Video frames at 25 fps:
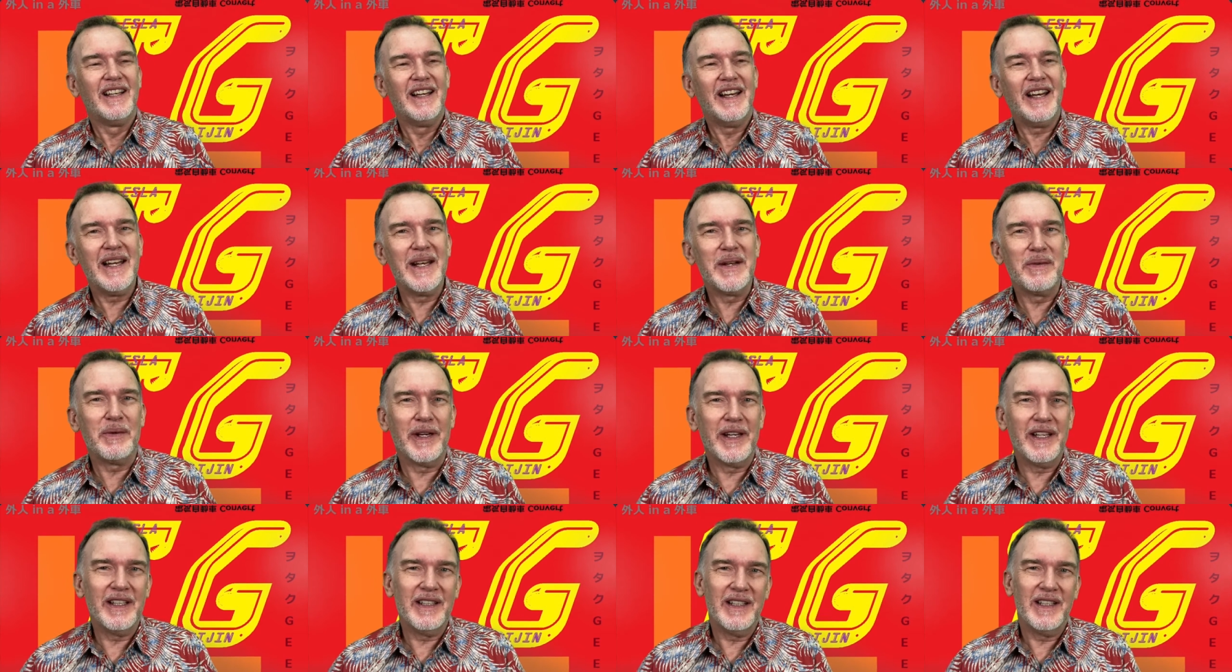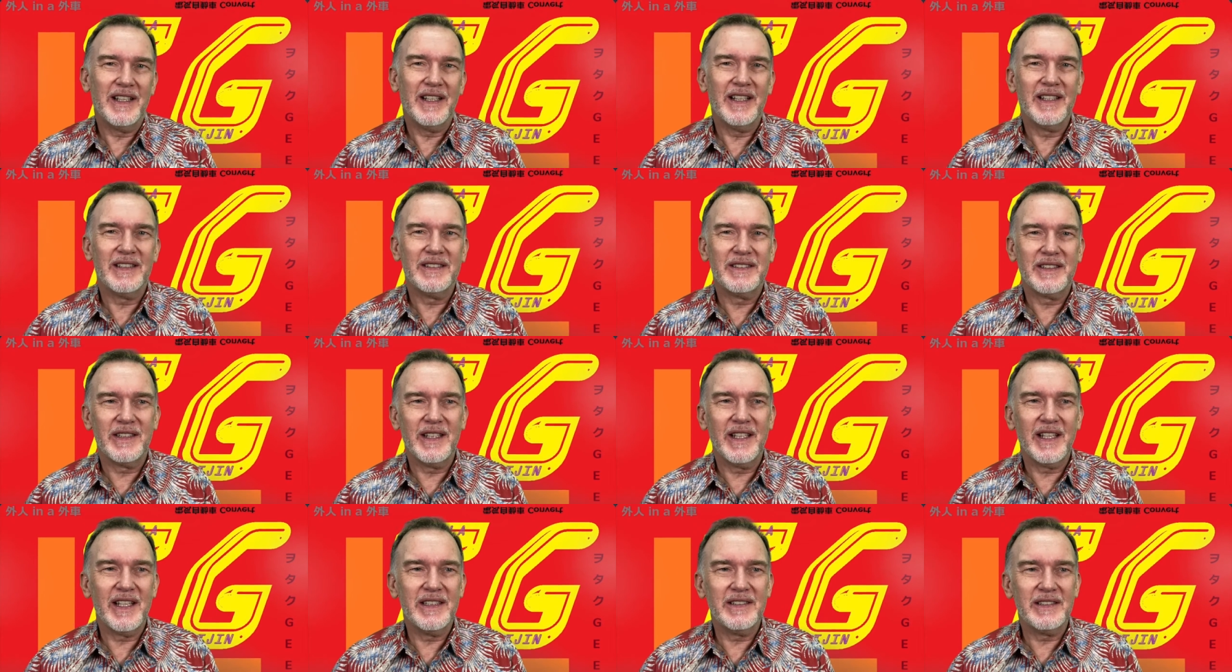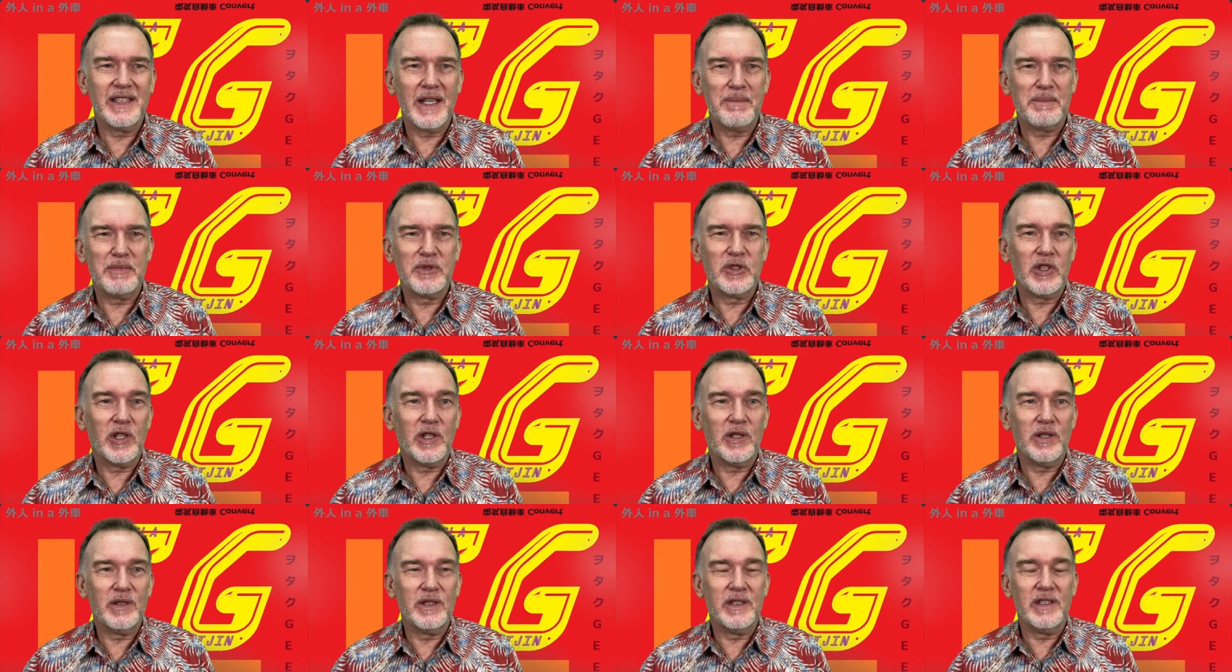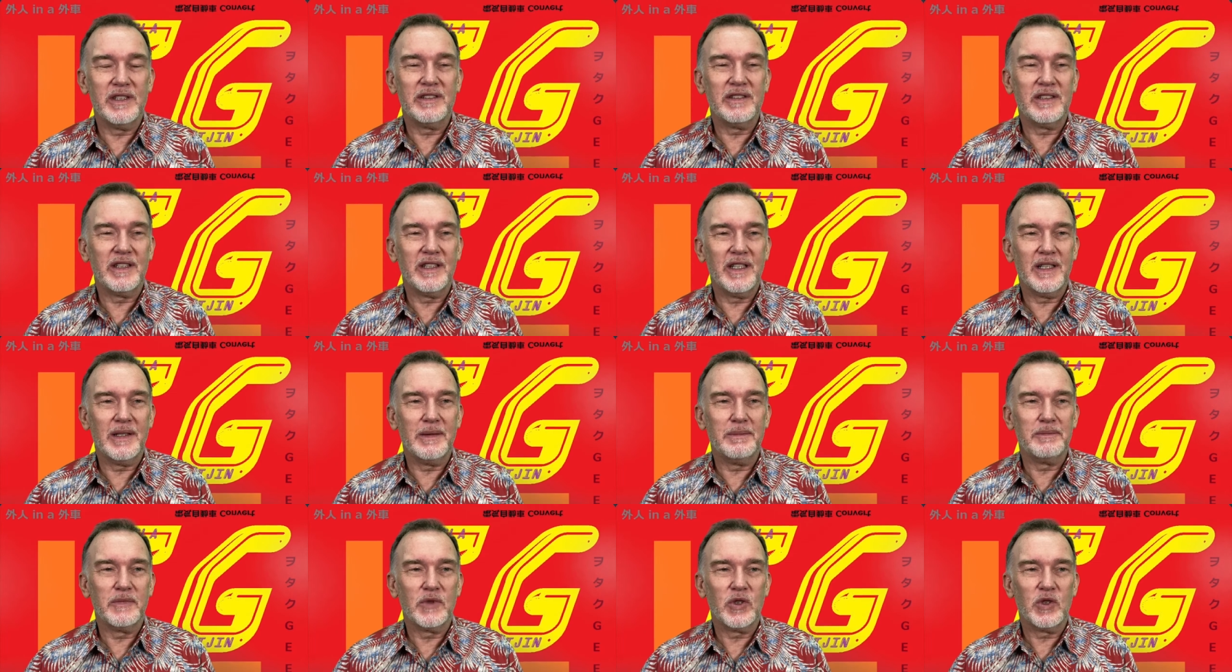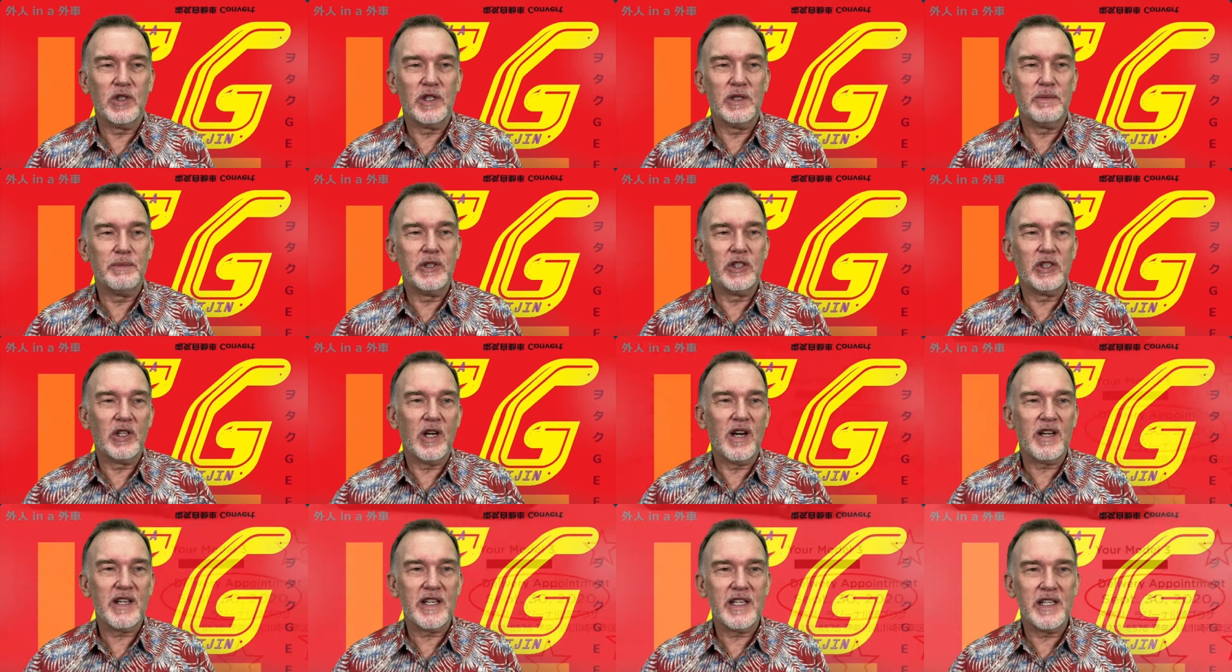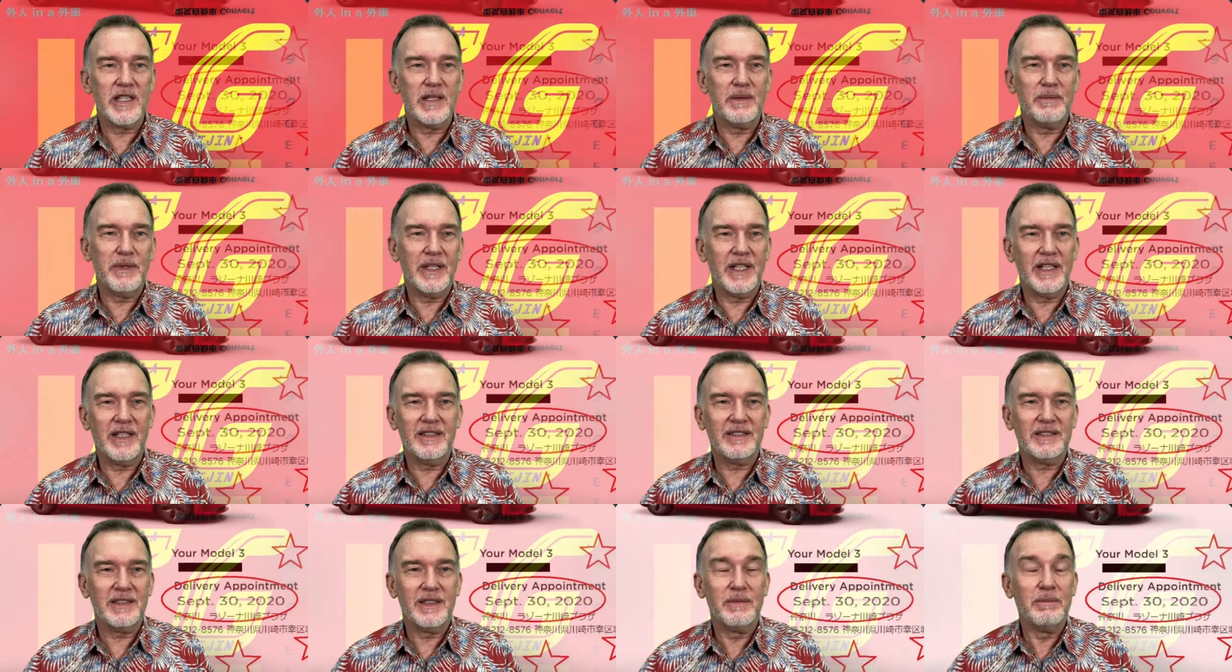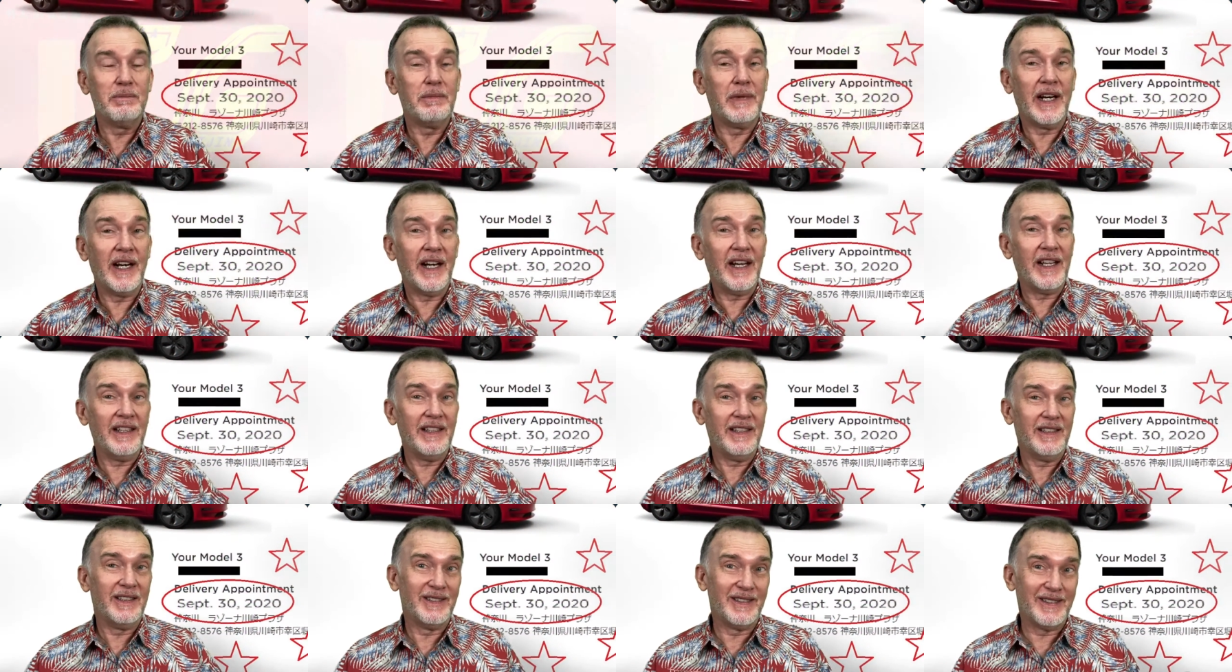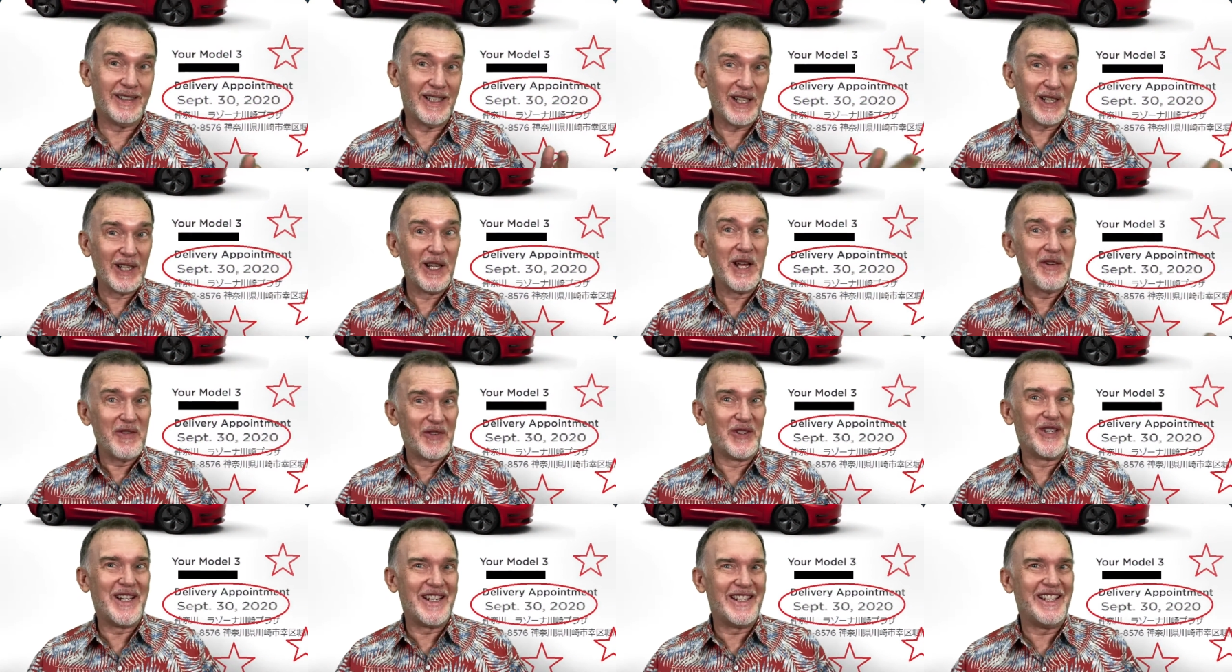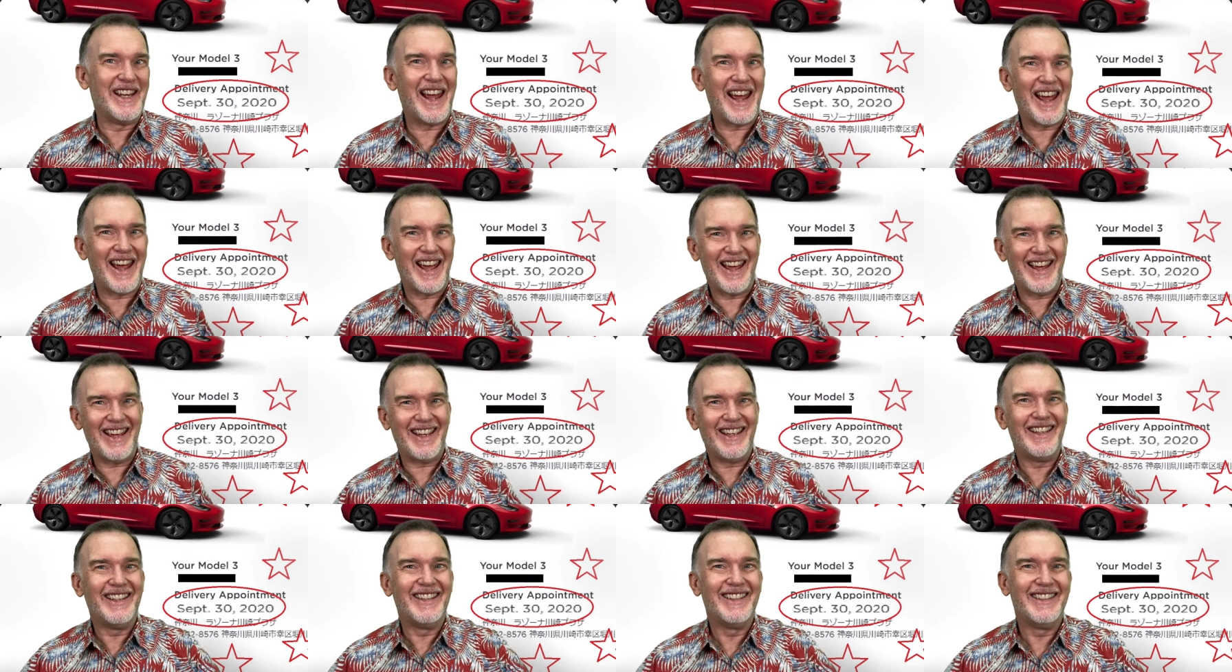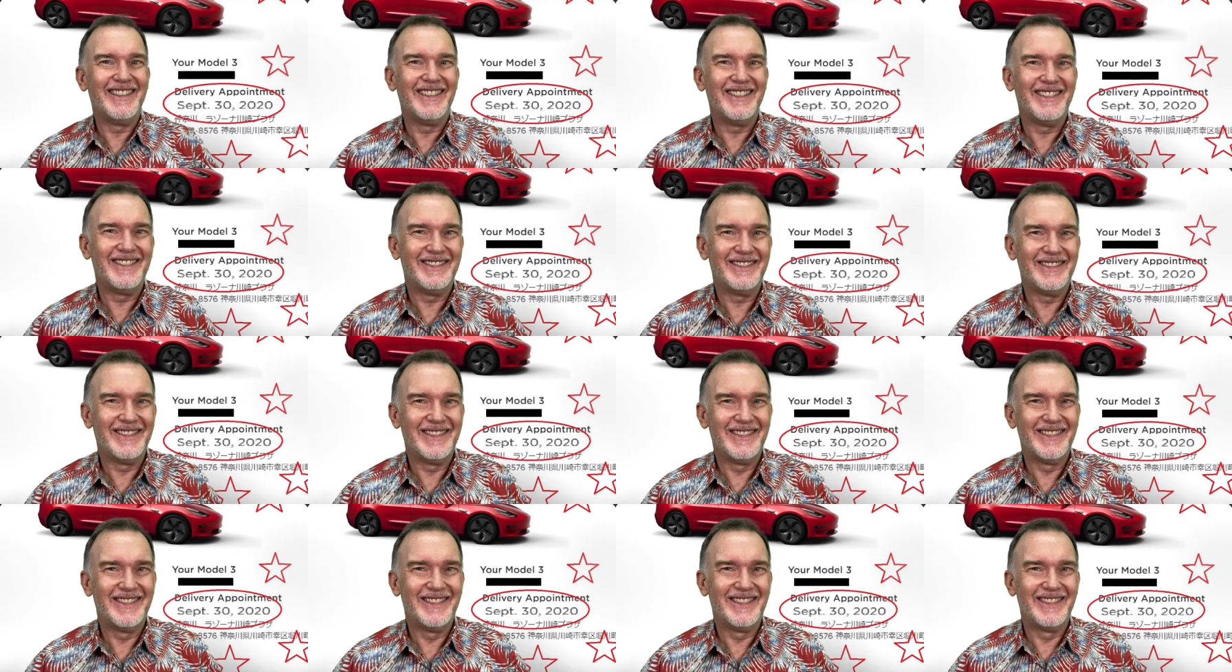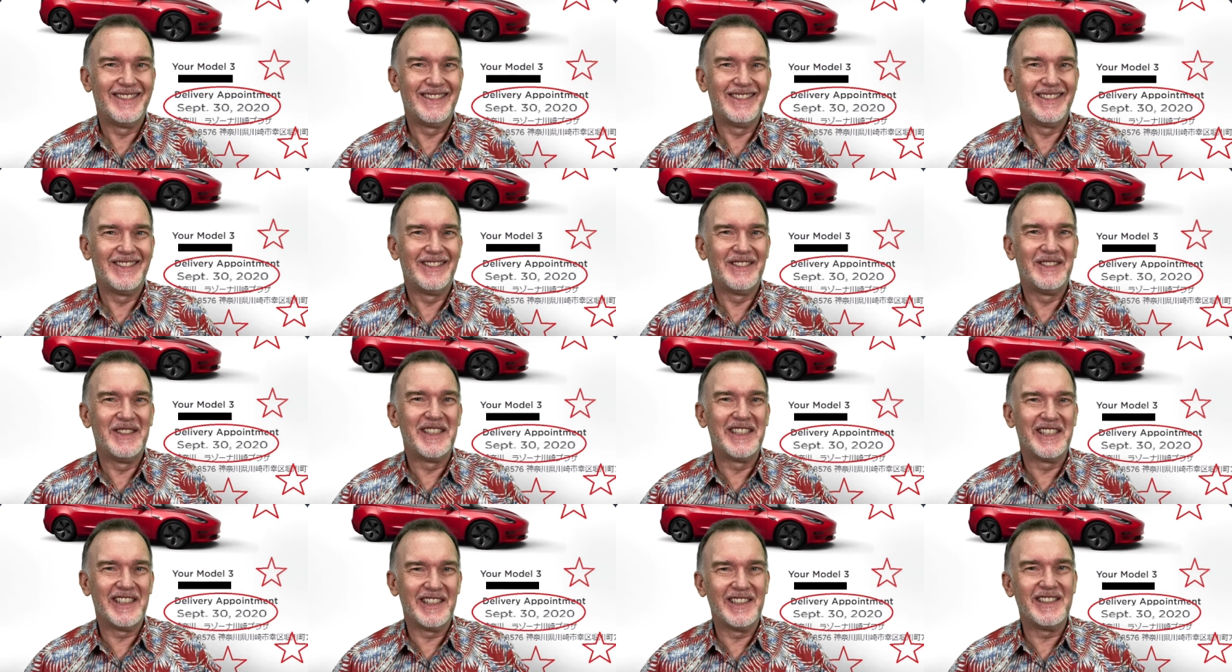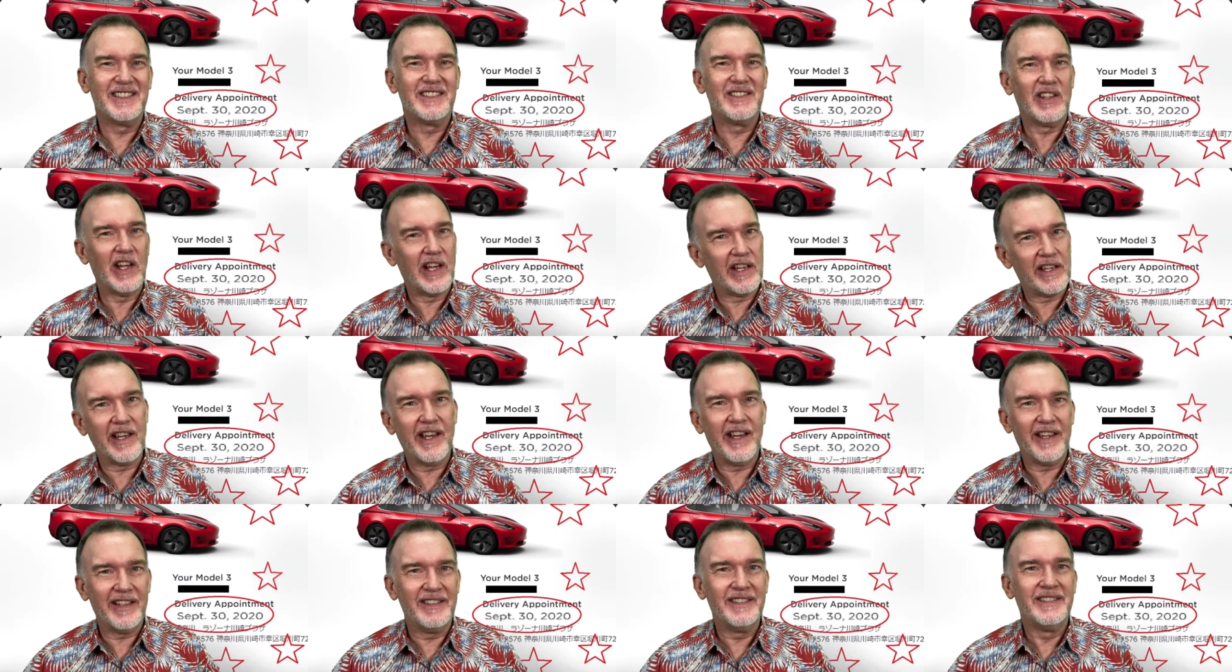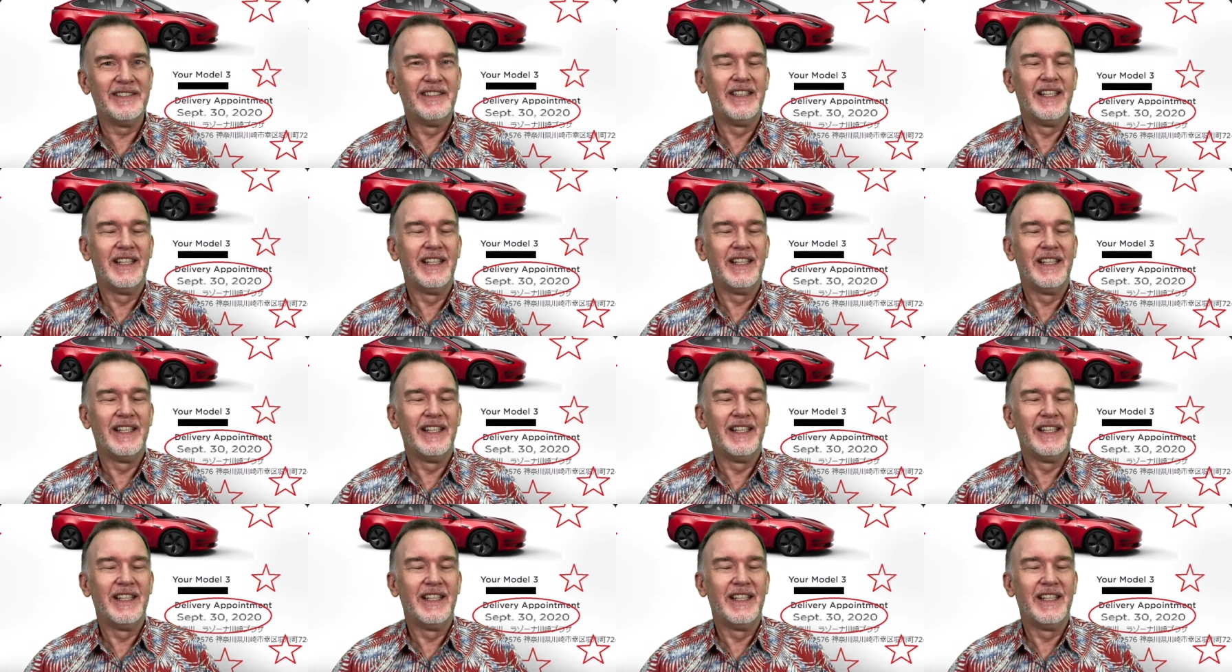Anyway, uh, today's episode is um, going to be talking about my delivery day, which is not yet.